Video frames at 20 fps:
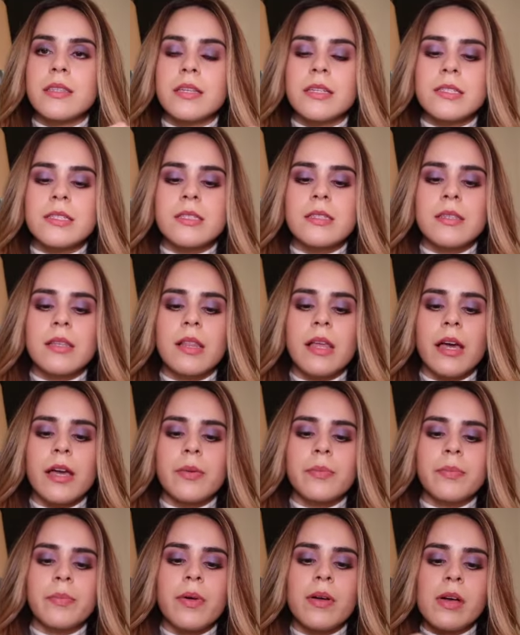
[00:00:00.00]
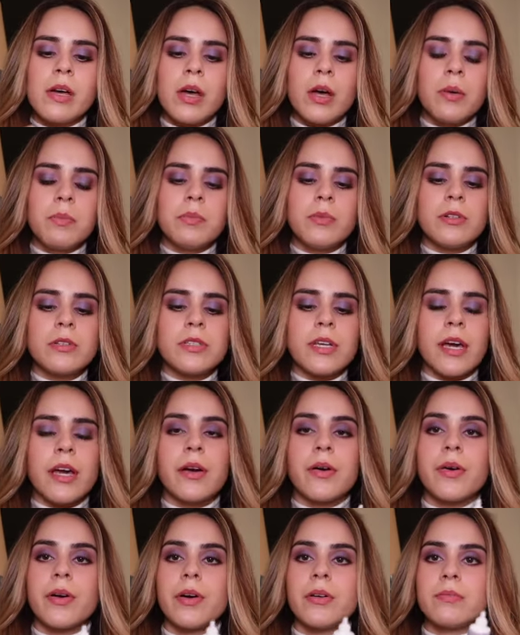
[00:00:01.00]
these like
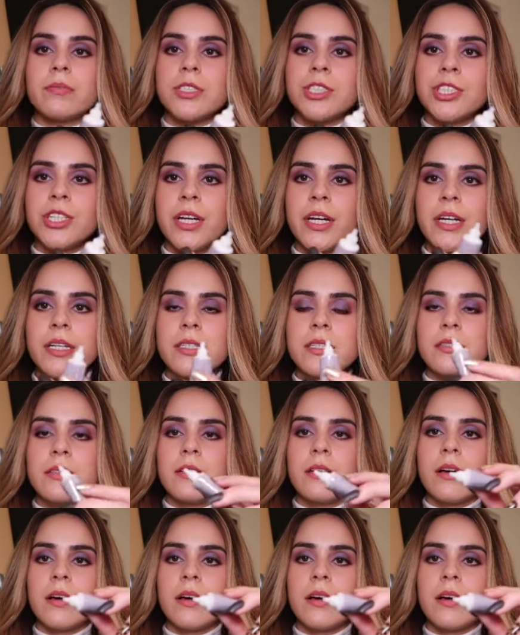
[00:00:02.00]
multi-chrome shades.